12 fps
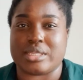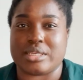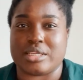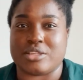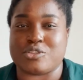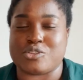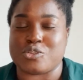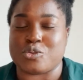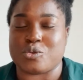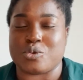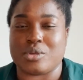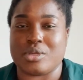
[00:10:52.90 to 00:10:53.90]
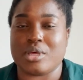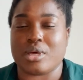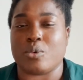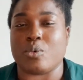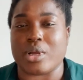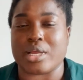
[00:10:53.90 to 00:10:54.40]
into
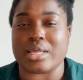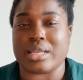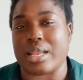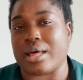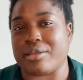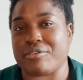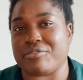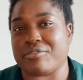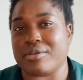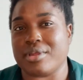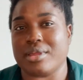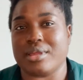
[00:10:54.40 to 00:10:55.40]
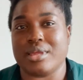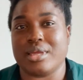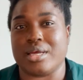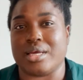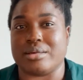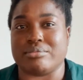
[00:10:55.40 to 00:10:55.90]
a work life,
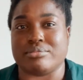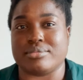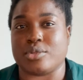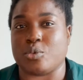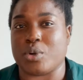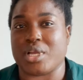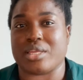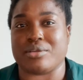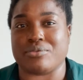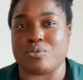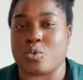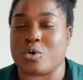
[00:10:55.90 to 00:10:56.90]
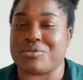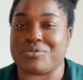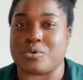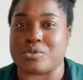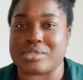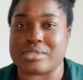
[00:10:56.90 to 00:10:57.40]
the
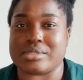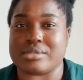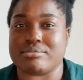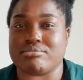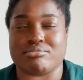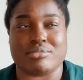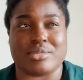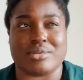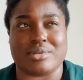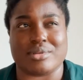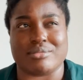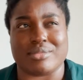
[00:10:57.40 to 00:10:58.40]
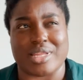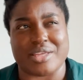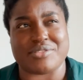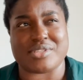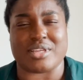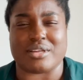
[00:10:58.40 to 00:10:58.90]
workforce
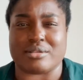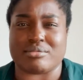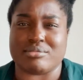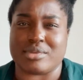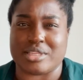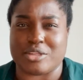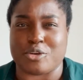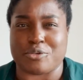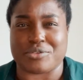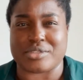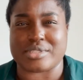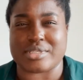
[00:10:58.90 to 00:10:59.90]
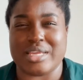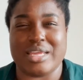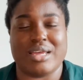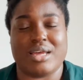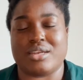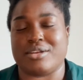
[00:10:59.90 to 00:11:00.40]
lifestyle in the office.
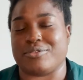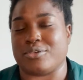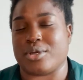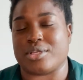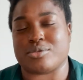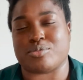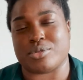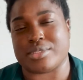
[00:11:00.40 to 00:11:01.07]
I don't even know how to put the